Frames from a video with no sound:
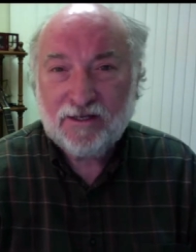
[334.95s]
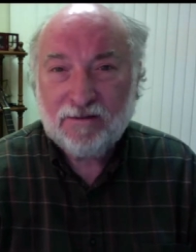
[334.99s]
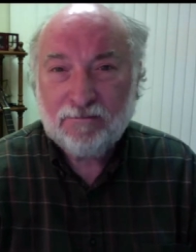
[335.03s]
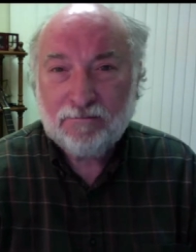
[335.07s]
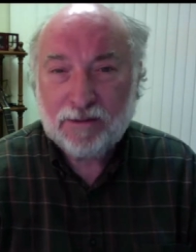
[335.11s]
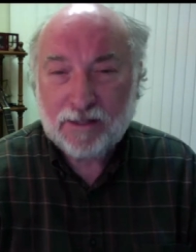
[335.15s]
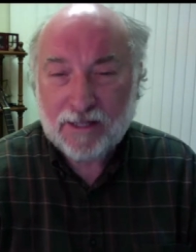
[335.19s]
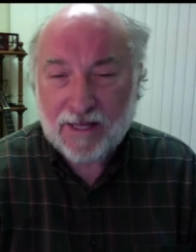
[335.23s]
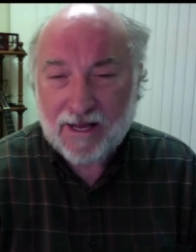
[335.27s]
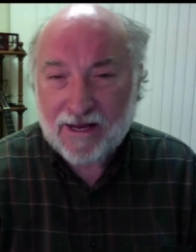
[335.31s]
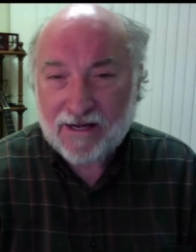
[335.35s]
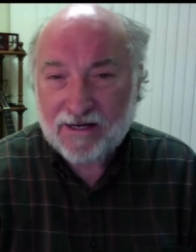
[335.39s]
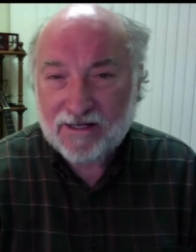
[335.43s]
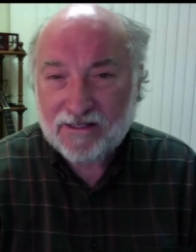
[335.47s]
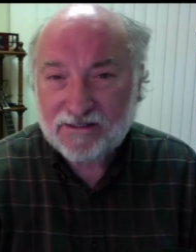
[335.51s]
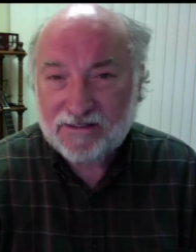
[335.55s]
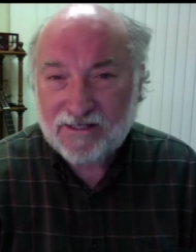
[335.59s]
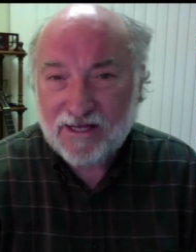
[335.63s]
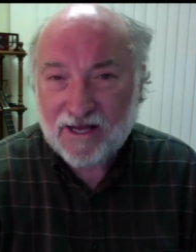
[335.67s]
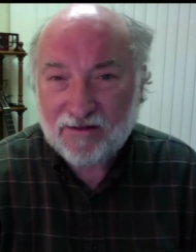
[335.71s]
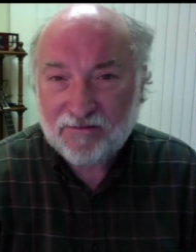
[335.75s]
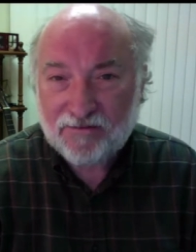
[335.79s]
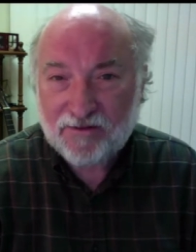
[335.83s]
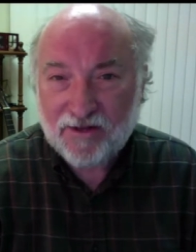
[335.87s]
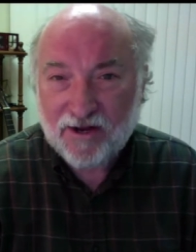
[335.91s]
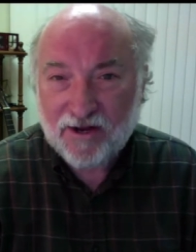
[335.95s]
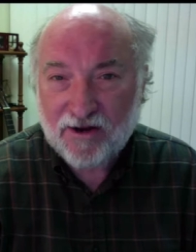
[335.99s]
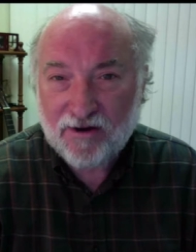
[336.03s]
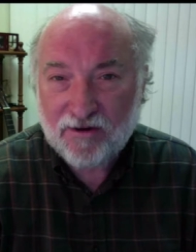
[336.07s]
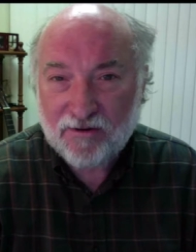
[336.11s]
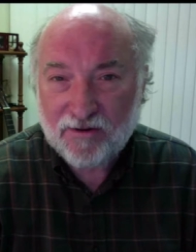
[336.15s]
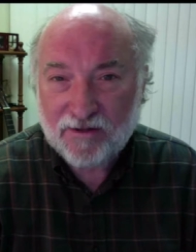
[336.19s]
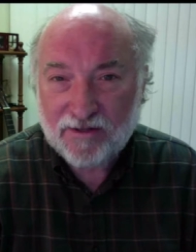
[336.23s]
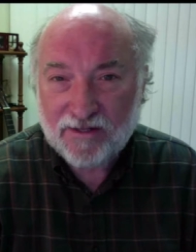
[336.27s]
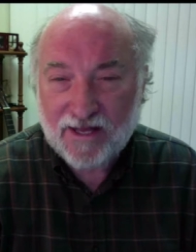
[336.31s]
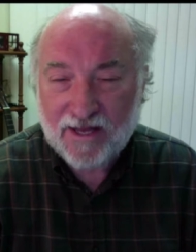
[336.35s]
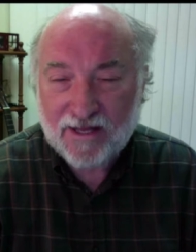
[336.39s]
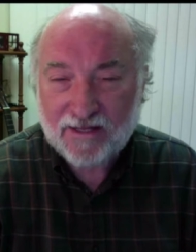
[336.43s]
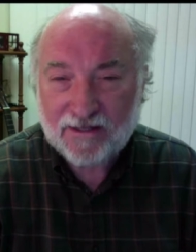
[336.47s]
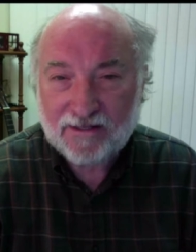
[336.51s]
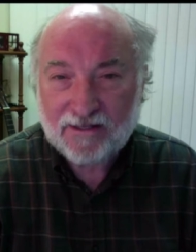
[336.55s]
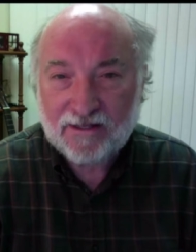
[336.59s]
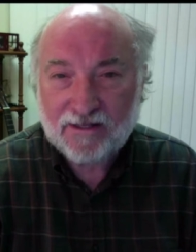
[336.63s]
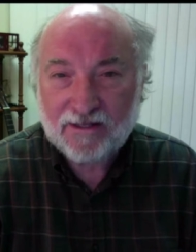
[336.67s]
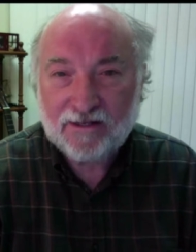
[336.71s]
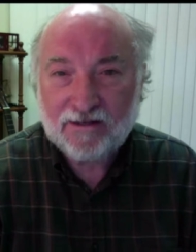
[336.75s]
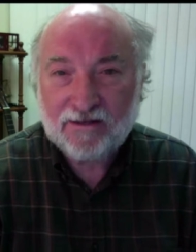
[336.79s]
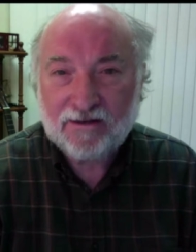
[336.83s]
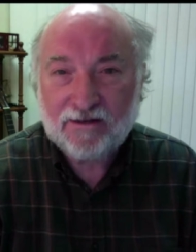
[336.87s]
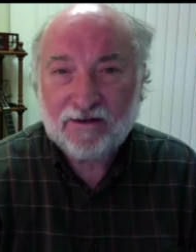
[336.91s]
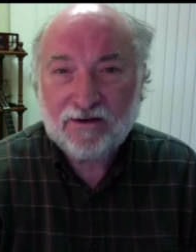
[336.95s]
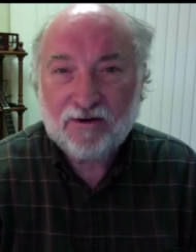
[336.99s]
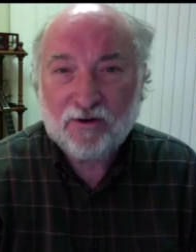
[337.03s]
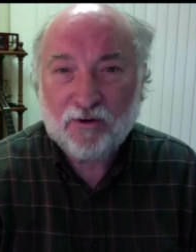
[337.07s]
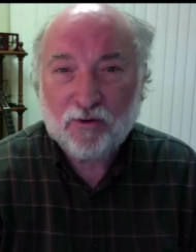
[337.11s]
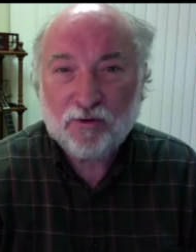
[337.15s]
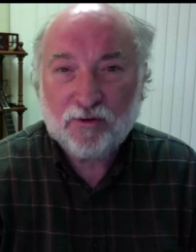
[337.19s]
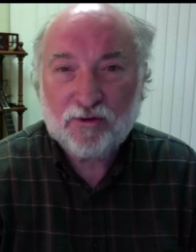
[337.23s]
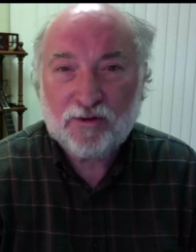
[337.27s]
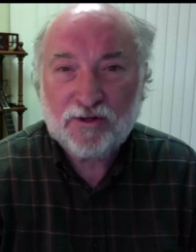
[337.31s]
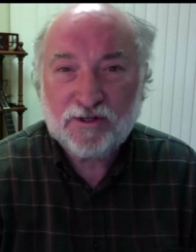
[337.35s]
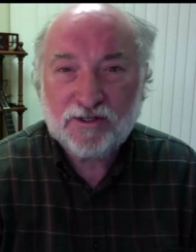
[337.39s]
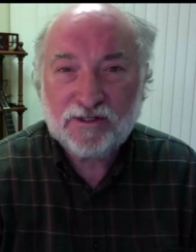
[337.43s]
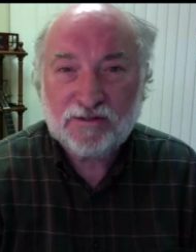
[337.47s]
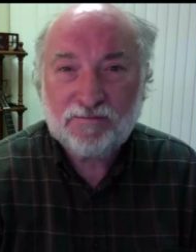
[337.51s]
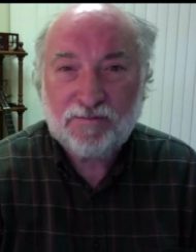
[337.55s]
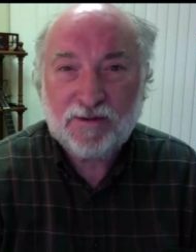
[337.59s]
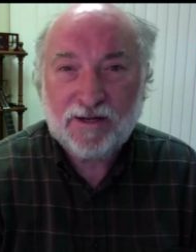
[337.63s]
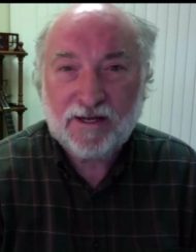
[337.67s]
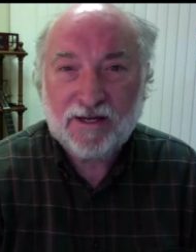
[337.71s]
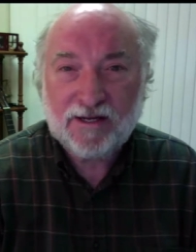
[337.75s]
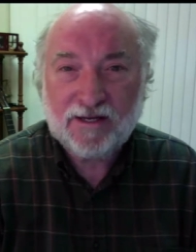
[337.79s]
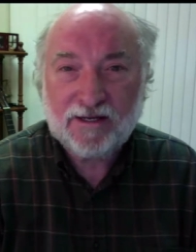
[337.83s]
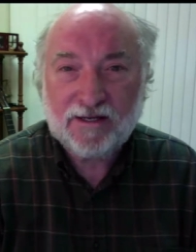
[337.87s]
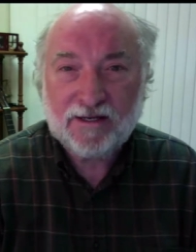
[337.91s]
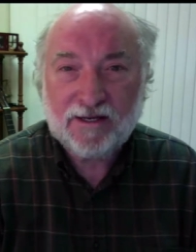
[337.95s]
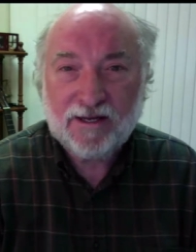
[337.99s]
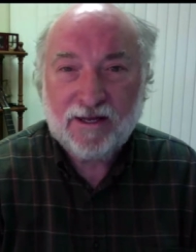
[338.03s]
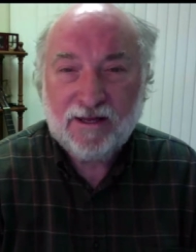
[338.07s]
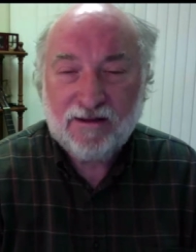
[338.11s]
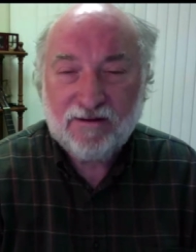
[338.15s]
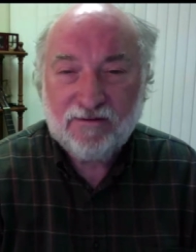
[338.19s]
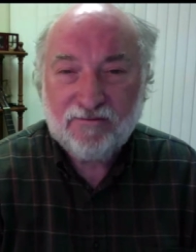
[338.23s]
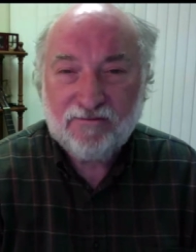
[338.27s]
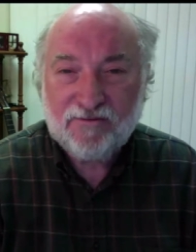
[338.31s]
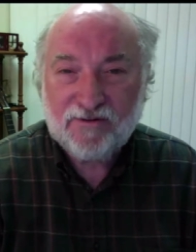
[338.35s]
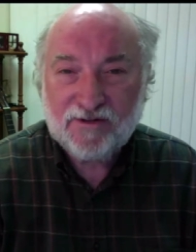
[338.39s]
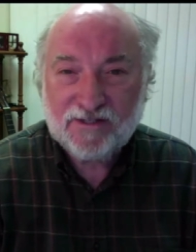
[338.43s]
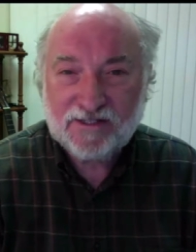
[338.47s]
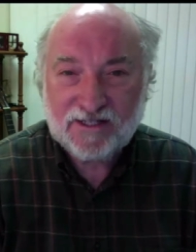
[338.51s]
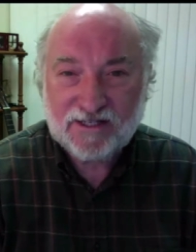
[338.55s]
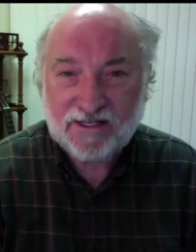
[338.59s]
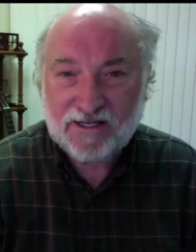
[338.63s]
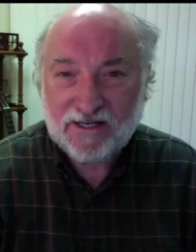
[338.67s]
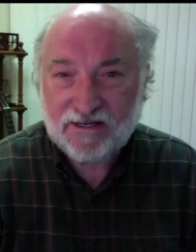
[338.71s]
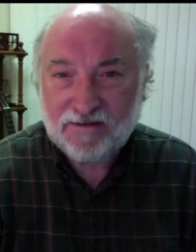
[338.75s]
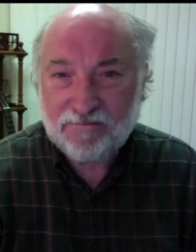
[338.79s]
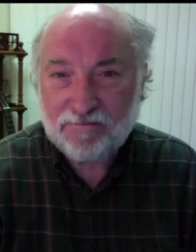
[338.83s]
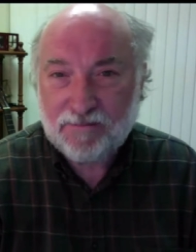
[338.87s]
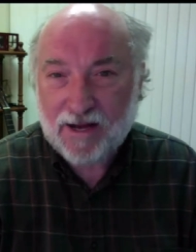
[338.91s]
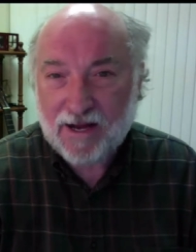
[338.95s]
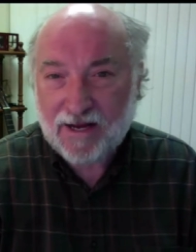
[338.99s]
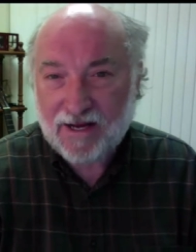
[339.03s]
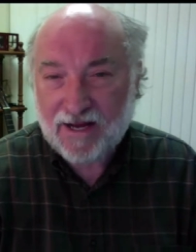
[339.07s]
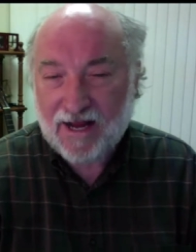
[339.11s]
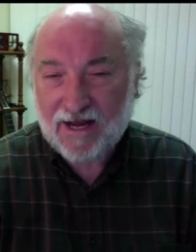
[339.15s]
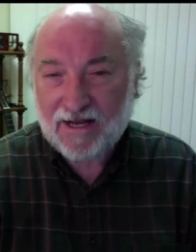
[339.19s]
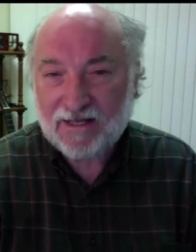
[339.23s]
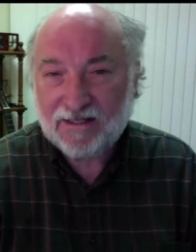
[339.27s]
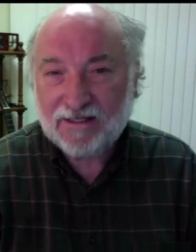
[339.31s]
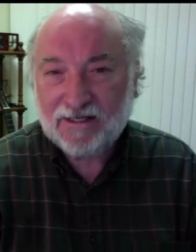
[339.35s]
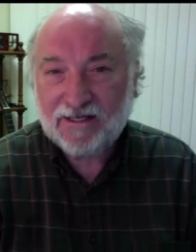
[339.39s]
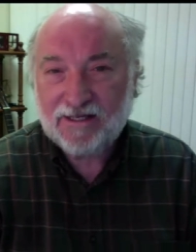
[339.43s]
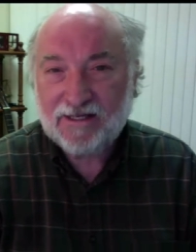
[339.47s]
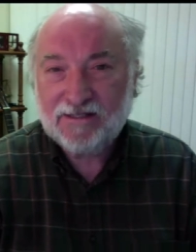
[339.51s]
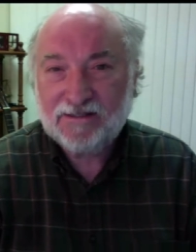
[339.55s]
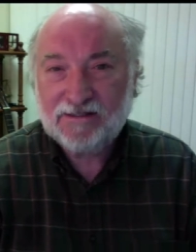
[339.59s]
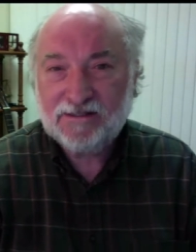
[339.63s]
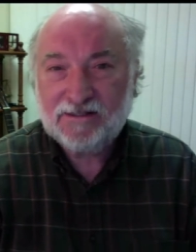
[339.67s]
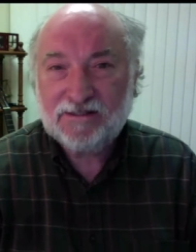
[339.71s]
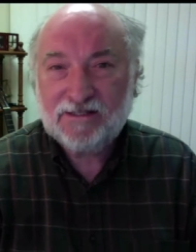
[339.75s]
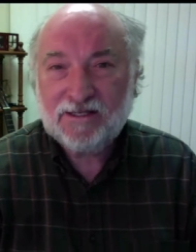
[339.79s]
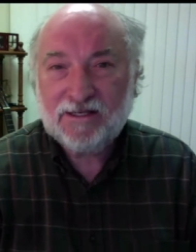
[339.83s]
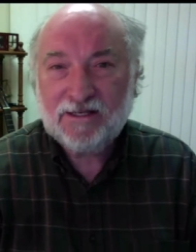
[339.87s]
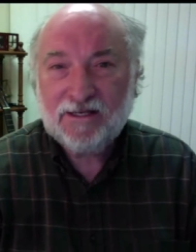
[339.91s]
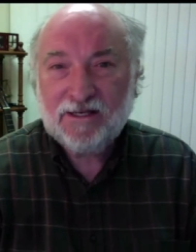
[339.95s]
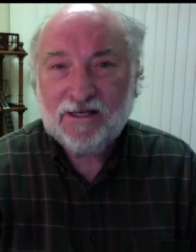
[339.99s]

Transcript: planets out there and that the earth is being visited by aliens